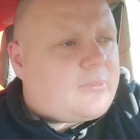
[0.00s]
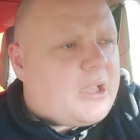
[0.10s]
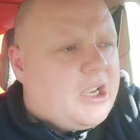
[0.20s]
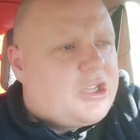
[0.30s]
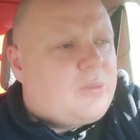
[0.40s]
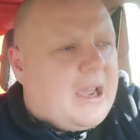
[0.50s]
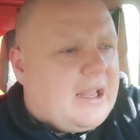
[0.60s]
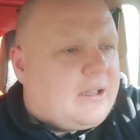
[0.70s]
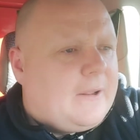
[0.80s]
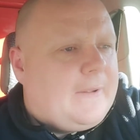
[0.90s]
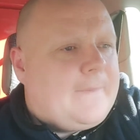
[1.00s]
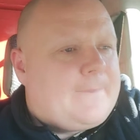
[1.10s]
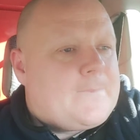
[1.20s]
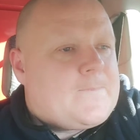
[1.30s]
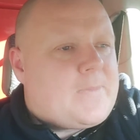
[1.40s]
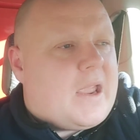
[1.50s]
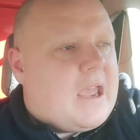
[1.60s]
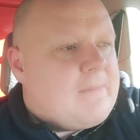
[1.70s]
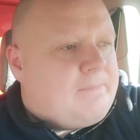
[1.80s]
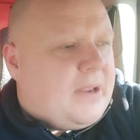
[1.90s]
as well.
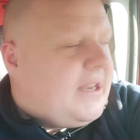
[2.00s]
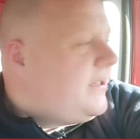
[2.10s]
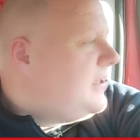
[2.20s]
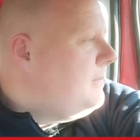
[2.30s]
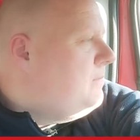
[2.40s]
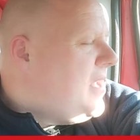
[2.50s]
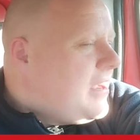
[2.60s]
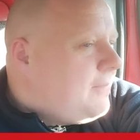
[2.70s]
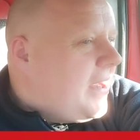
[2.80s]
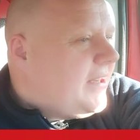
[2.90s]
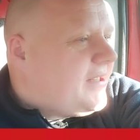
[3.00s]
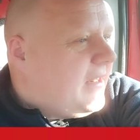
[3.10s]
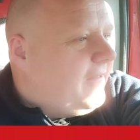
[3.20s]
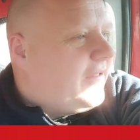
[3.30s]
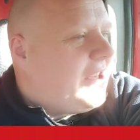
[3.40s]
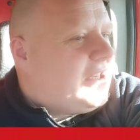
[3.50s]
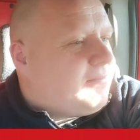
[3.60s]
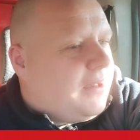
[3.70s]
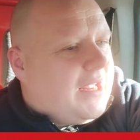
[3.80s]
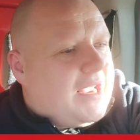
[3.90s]
Big bids in for these
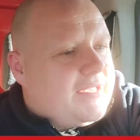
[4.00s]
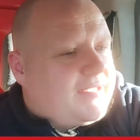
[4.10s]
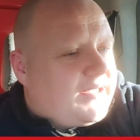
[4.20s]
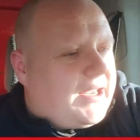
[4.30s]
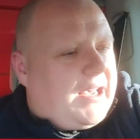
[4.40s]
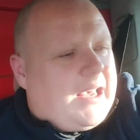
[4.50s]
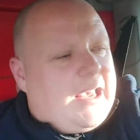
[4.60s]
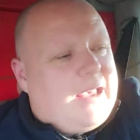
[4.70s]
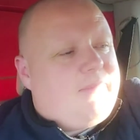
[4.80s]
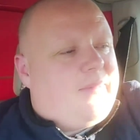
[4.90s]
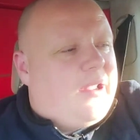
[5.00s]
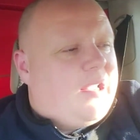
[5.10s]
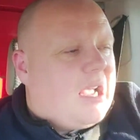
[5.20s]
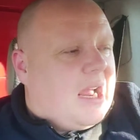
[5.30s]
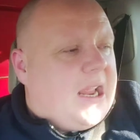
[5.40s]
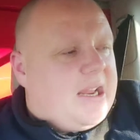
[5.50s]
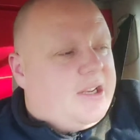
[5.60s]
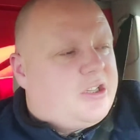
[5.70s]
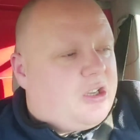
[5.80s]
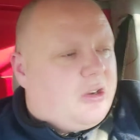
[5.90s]
players. And
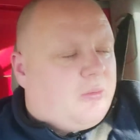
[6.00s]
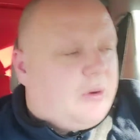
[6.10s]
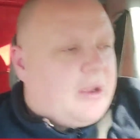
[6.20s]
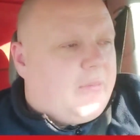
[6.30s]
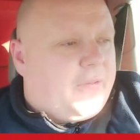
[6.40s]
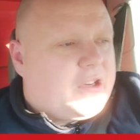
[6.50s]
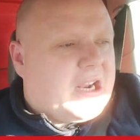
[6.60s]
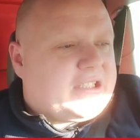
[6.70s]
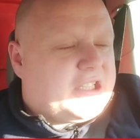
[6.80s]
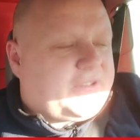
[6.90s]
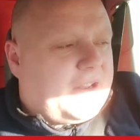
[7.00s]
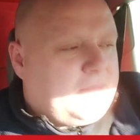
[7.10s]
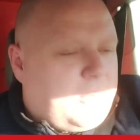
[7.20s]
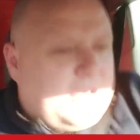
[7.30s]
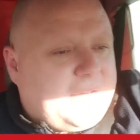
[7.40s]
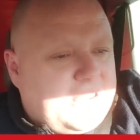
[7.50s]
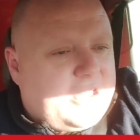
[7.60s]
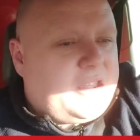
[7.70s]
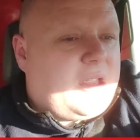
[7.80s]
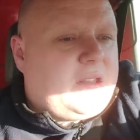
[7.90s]
with regards to Sven Botman, I think
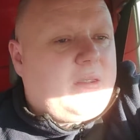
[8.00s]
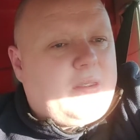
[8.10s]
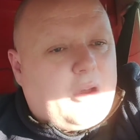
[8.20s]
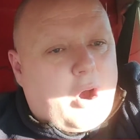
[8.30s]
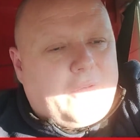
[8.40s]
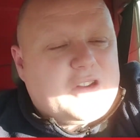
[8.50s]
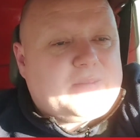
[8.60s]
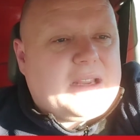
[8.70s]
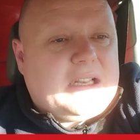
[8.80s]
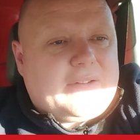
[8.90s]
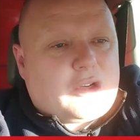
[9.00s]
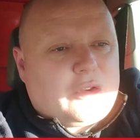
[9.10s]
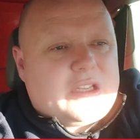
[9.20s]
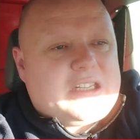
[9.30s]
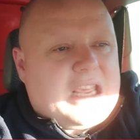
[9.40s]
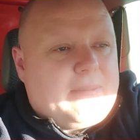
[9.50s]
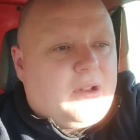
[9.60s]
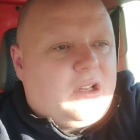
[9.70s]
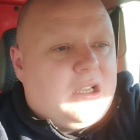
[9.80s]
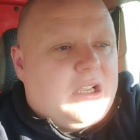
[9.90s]
that the offer's been left on the
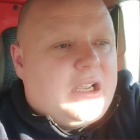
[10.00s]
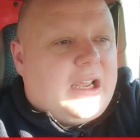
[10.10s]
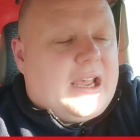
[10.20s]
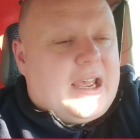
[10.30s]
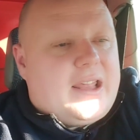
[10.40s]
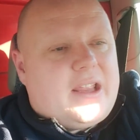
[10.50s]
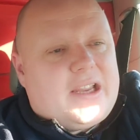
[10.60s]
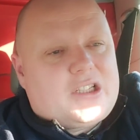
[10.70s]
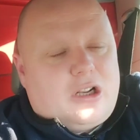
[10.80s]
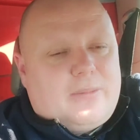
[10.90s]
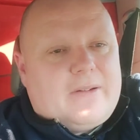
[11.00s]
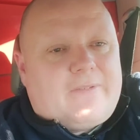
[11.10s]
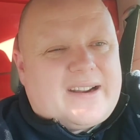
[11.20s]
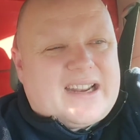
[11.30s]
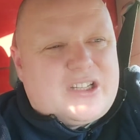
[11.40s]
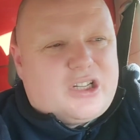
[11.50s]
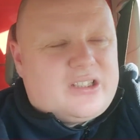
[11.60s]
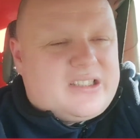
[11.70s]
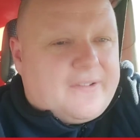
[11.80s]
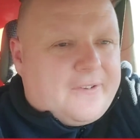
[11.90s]
table. His club in financial
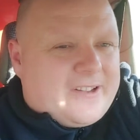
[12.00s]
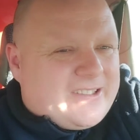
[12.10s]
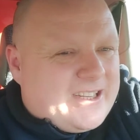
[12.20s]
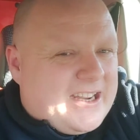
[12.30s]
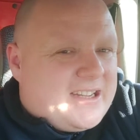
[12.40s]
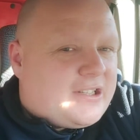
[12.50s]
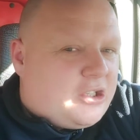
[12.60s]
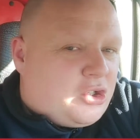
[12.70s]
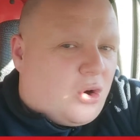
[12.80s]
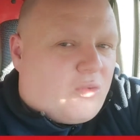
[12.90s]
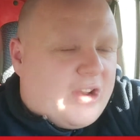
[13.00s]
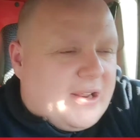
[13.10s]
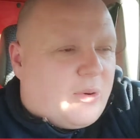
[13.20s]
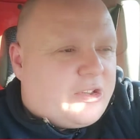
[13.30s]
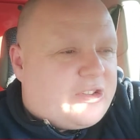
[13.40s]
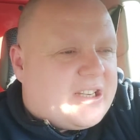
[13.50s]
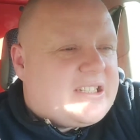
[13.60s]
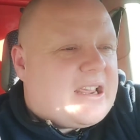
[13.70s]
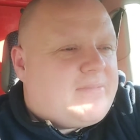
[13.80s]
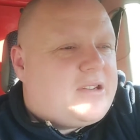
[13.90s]
difficulties don't really want to
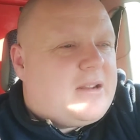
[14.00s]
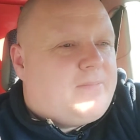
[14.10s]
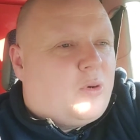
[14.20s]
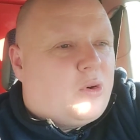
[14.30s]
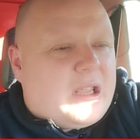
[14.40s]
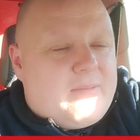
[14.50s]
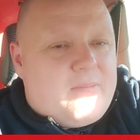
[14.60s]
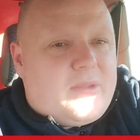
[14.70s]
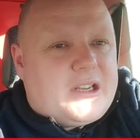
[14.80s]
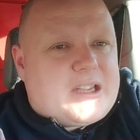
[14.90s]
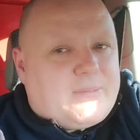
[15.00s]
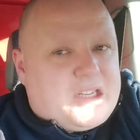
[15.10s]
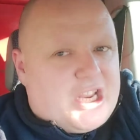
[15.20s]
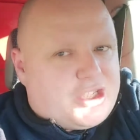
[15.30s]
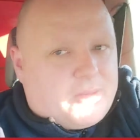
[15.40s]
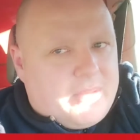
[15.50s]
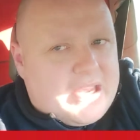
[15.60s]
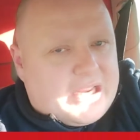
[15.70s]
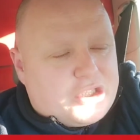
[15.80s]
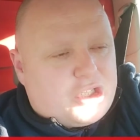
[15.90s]
accept it, but the temptation may
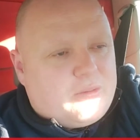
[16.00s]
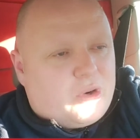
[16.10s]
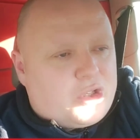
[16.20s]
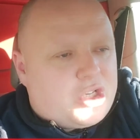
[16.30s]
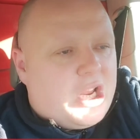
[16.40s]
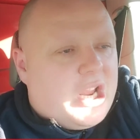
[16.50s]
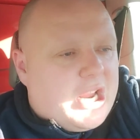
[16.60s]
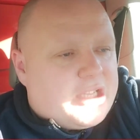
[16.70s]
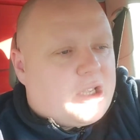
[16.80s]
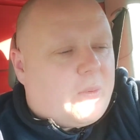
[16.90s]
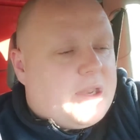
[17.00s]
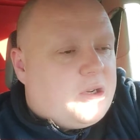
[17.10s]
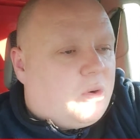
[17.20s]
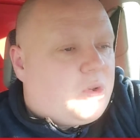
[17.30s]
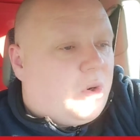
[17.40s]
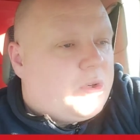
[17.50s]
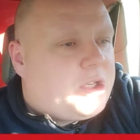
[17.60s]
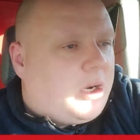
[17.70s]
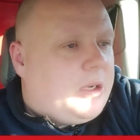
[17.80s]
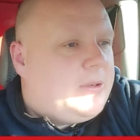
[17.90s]
get too much as the window goes
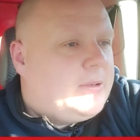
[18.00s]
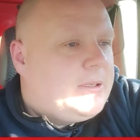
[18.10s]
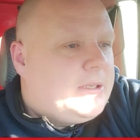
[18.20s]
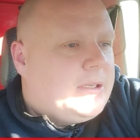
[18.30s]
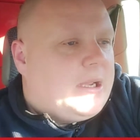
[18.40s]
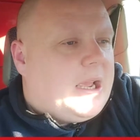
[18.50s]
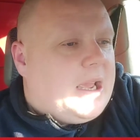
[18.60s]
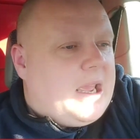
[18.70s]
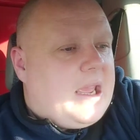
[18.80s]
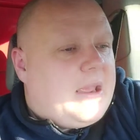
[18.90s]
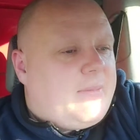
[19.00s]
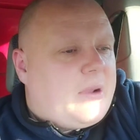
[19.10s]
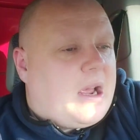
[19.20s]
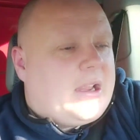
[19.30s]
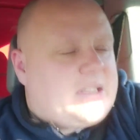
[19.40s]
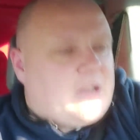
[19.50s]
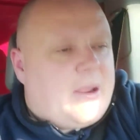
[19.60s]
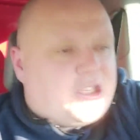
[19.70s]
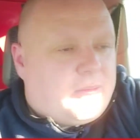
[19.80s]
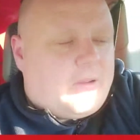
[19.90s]
on. As I
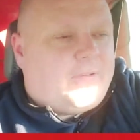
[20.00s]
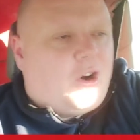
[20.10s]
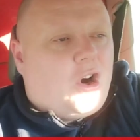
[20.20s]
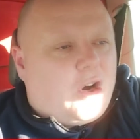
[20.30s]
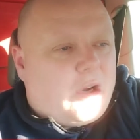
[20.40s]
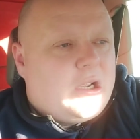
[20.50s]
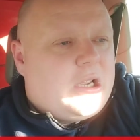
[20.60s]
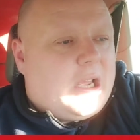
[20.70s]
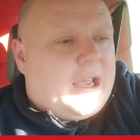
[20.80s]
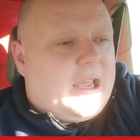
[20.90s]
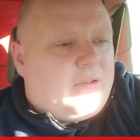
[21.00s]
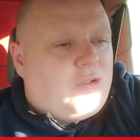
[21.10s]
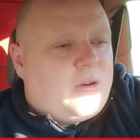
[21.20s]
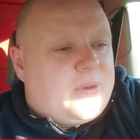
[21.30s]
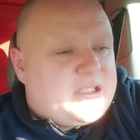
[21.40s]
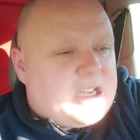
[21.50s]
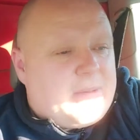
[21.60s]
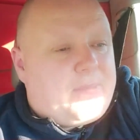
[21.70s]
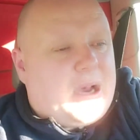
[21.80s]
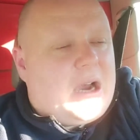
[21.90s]
mentioned before, rumours
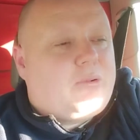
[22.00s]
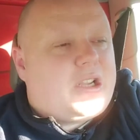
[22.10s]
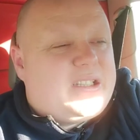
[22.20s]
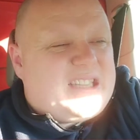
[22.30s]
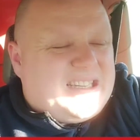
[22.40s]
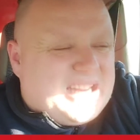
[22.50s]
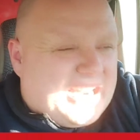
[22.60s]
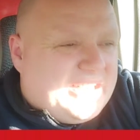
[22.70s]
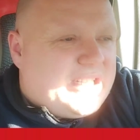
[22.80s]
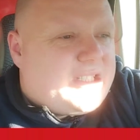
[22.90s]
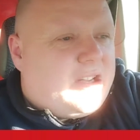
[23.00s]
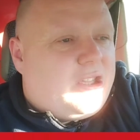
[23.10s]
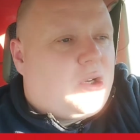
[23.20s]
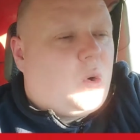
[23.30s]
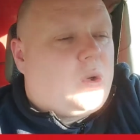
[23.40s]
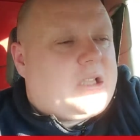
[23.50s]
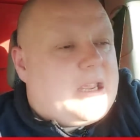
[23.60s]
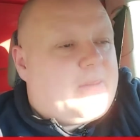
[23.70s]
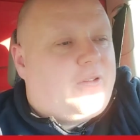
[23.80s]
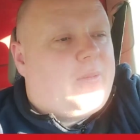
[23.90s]
about Dean Henderson, the
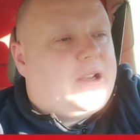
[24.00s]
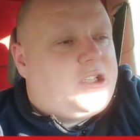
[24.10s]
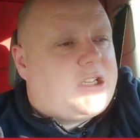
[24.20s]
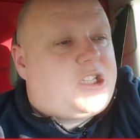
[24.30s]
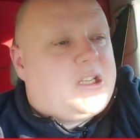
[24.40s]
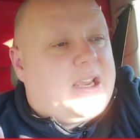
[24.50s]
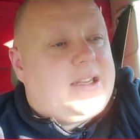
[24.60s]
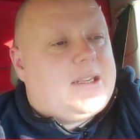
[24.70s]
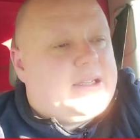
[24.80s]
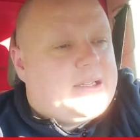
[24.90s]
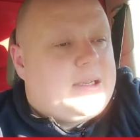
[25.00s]
goalkeeper from Manchester United,